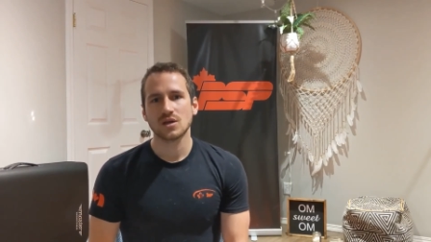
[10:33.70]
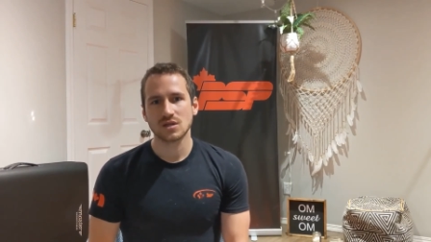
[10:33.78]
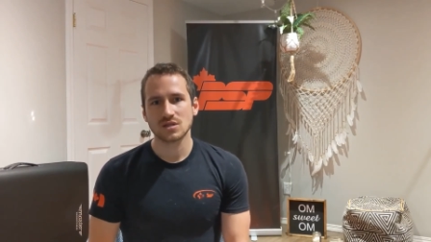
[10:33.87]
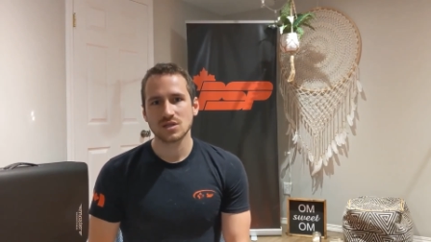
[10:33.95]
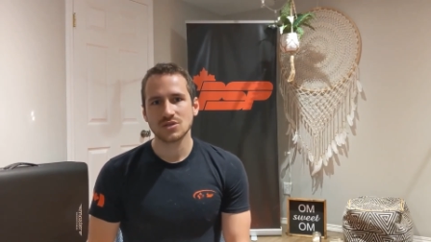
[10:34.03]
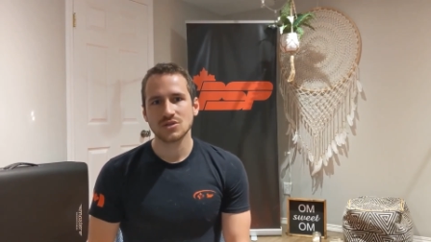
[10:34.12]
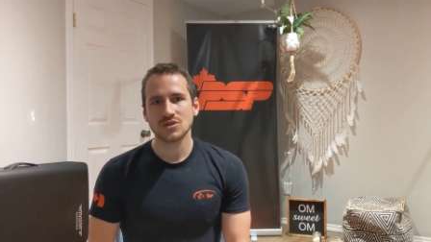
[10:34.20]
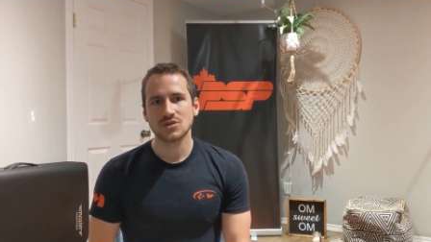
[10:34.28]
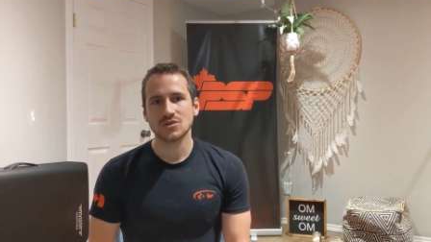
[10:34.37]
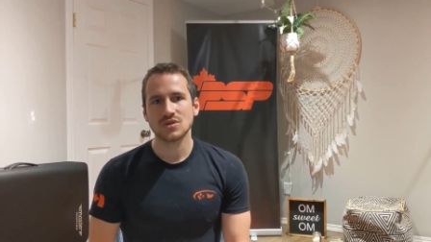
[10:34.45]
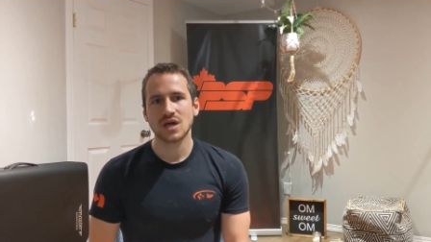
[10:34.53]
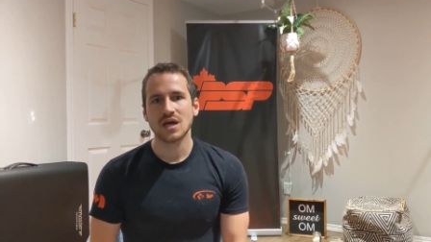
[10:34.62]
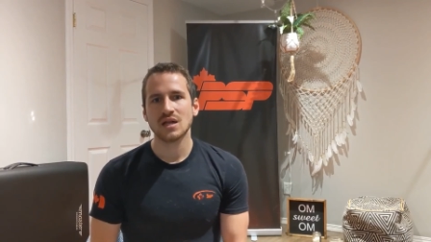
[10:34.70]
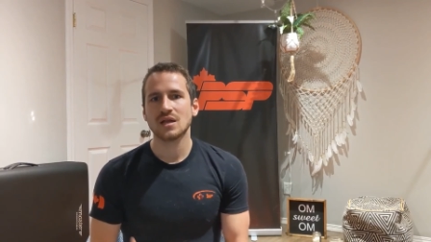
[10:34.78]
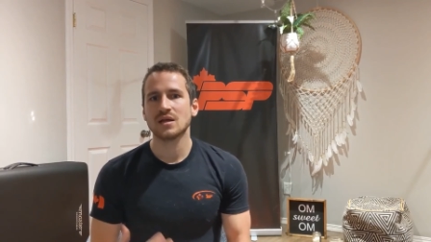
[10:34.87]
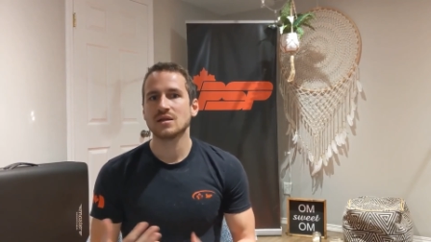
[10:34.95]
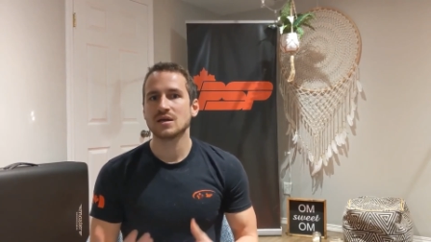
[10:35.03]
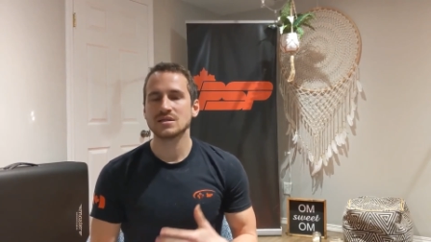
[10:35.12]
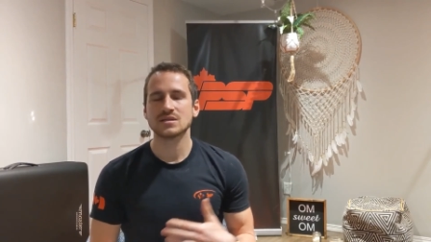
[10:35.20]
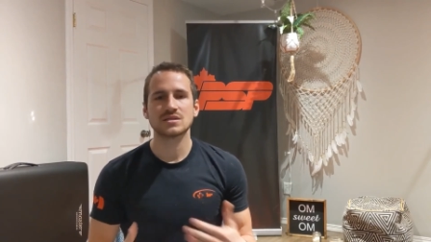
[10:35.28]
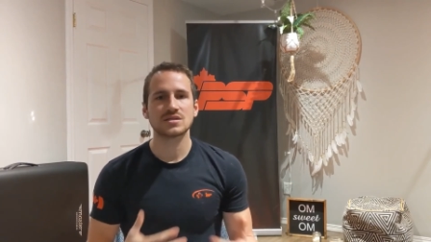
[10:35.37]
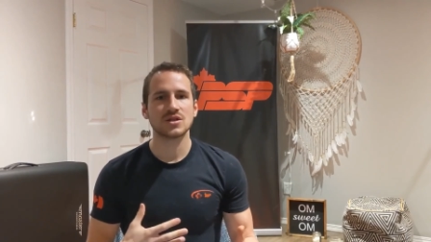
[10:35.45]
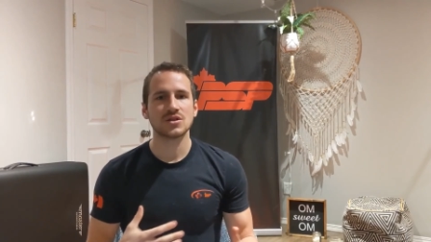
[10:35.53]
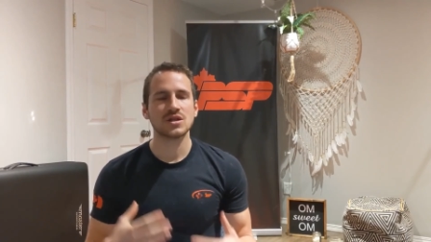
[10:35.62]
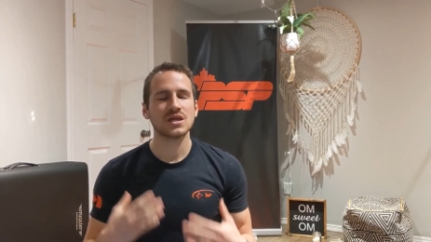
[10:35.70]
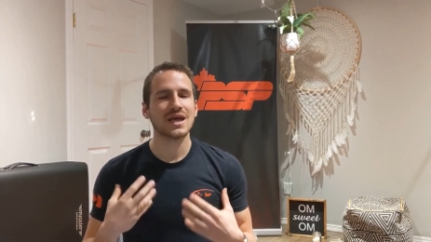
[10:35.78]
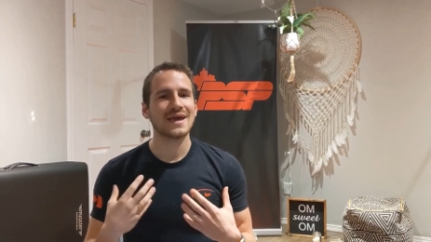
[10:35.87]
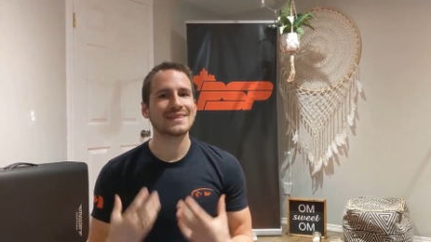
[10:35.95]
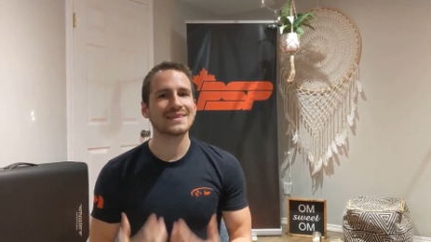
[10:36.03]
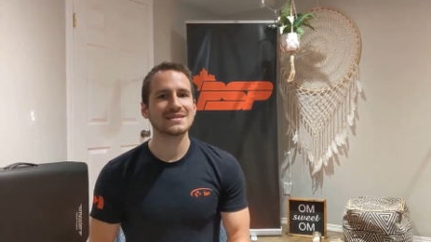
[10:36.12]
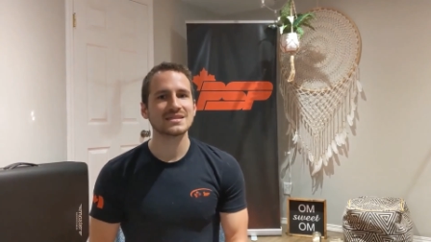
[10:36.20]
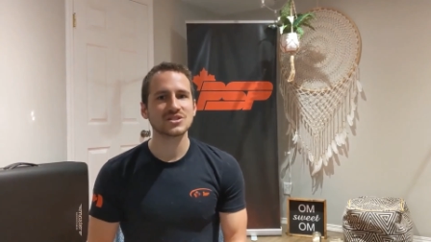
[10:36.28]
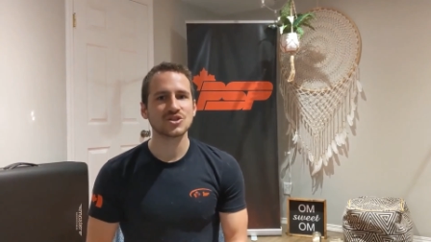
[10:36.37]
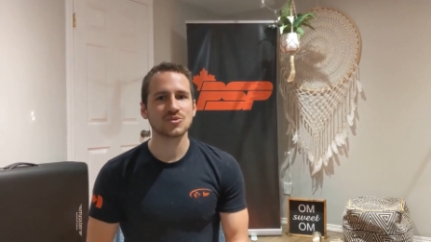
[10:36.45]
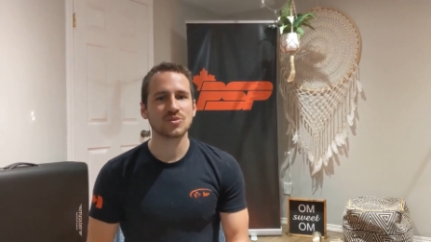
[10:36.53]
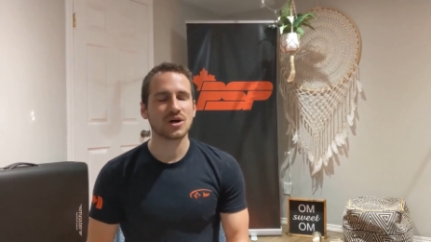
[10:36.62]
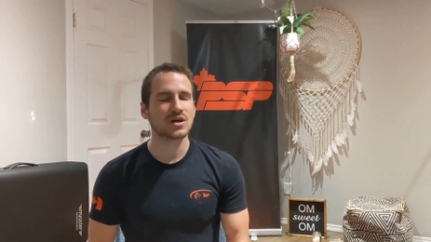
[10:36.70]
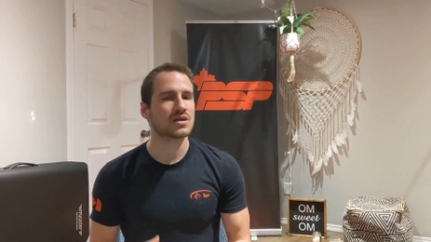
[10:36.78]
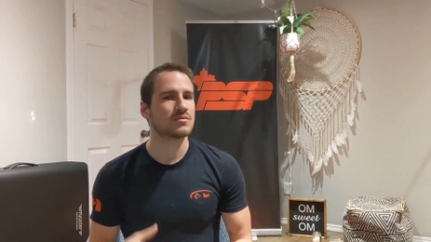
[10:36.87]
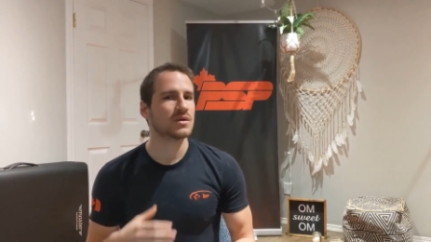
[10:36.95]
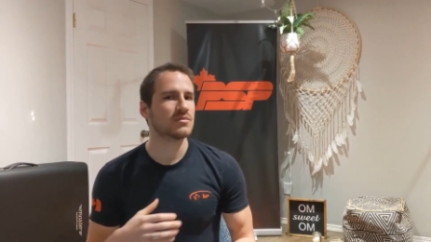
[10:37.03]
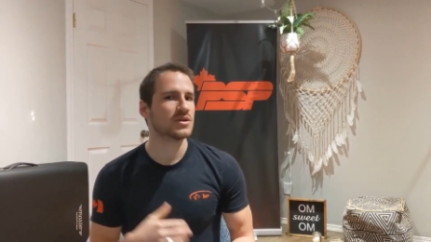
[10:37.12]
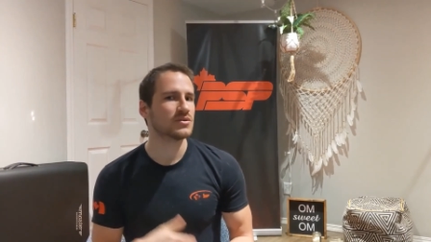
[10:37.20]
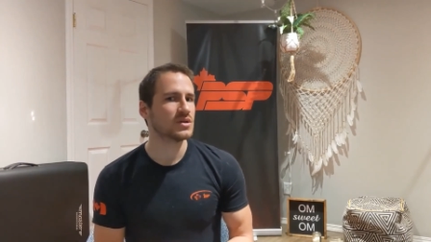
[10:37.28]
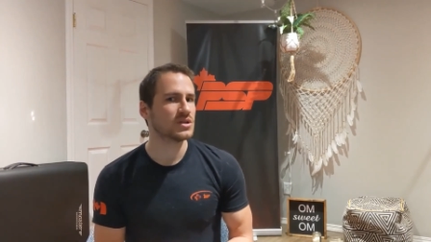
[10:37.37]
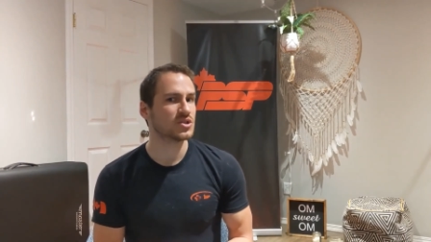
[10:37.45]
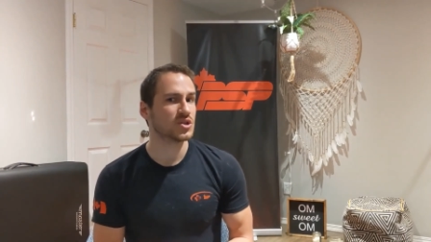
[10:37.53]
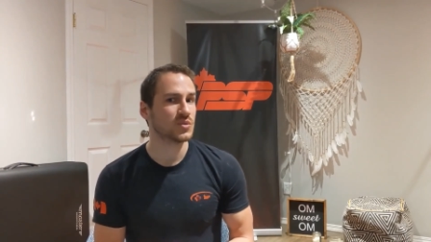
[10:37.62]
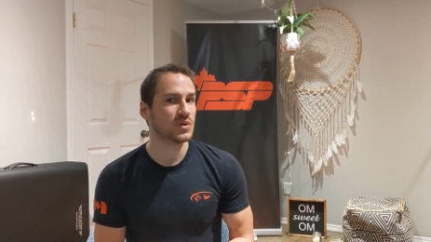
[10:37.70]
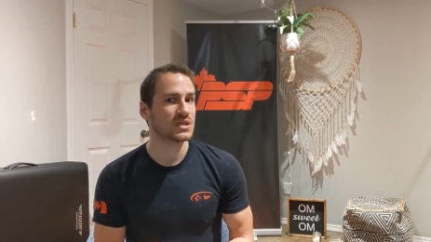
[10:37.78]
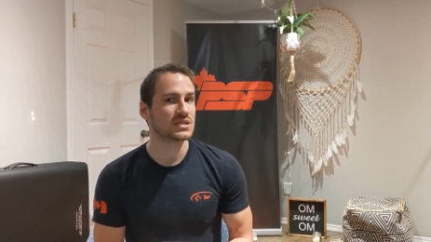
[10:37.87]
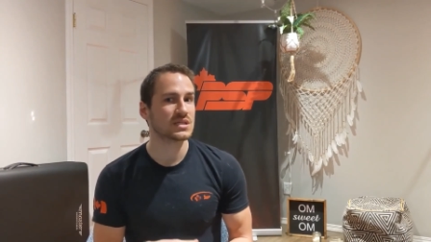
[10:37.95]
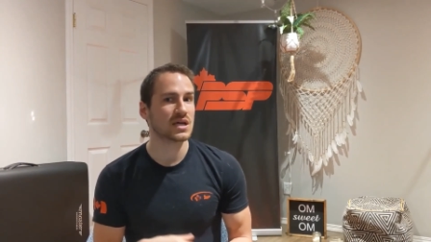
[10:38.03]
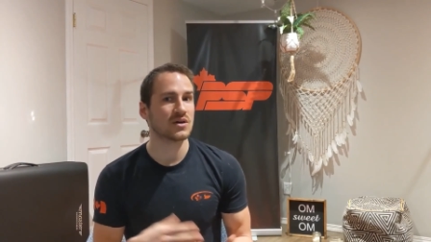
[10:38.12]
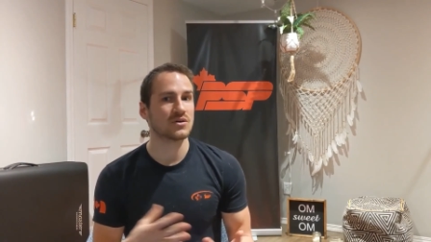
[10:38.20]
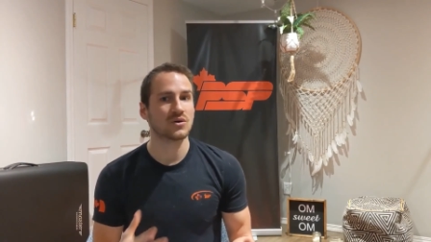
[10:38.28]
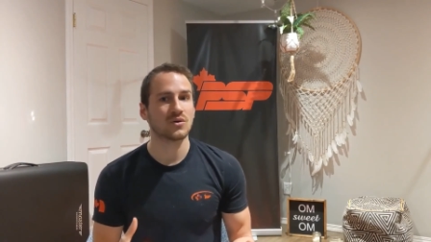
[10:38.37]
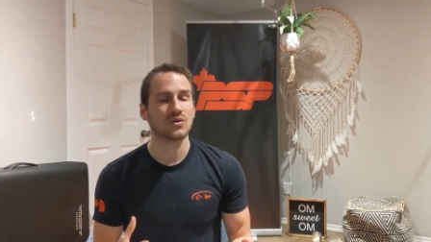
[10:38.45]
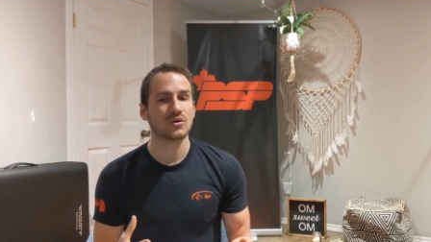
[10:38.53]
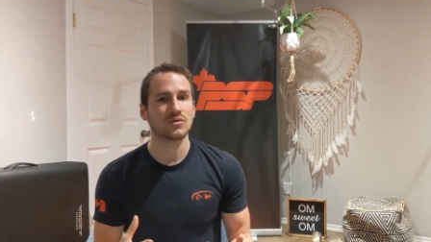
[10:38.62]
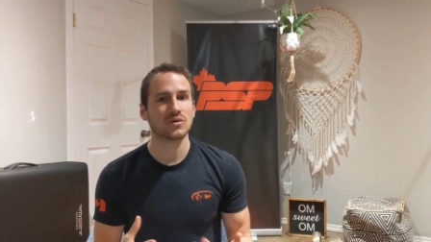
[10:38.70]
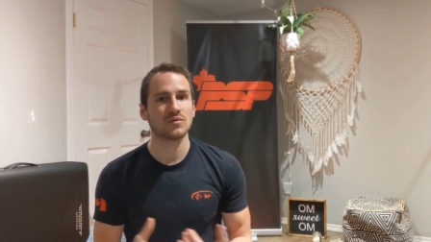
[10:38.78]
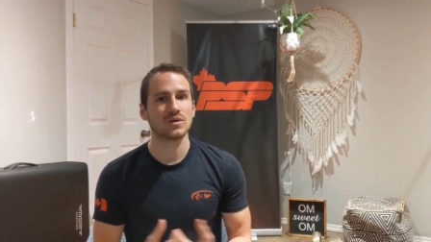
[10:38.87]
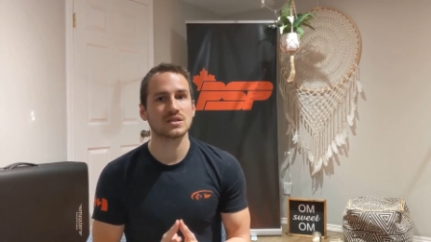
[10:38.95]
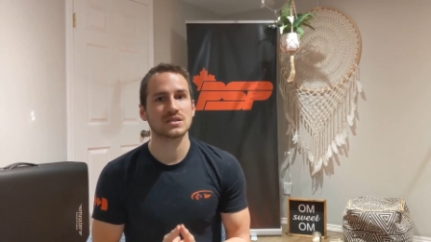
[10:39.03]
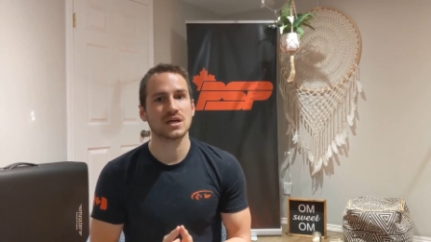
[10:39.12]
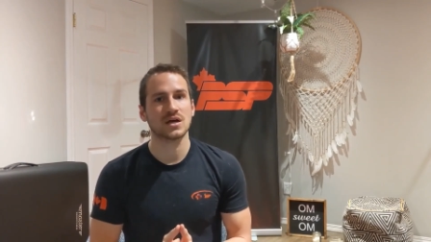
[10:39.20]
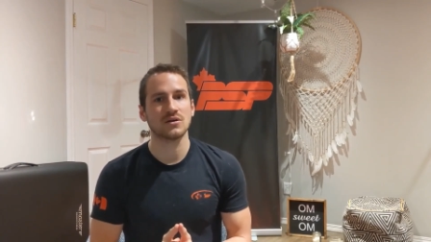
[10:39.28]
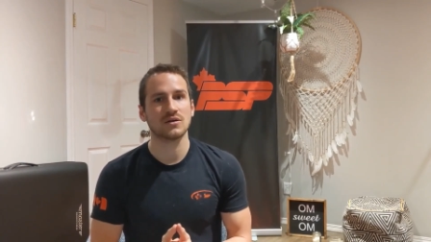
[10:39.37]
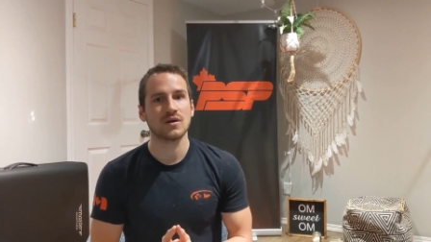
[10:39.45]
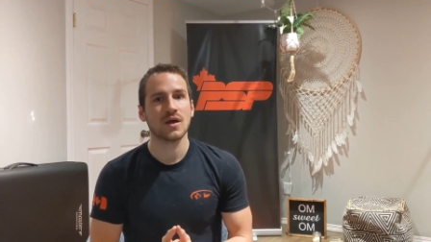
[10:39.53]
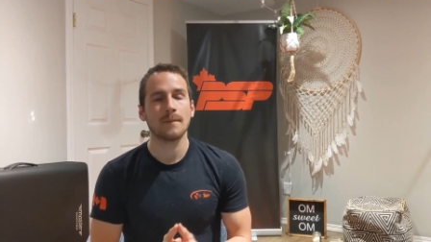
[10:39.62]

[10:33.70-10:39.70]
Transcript: Continue to do that nice and slowly and listen to your body. Maybe you need two weeks down or three weeks down.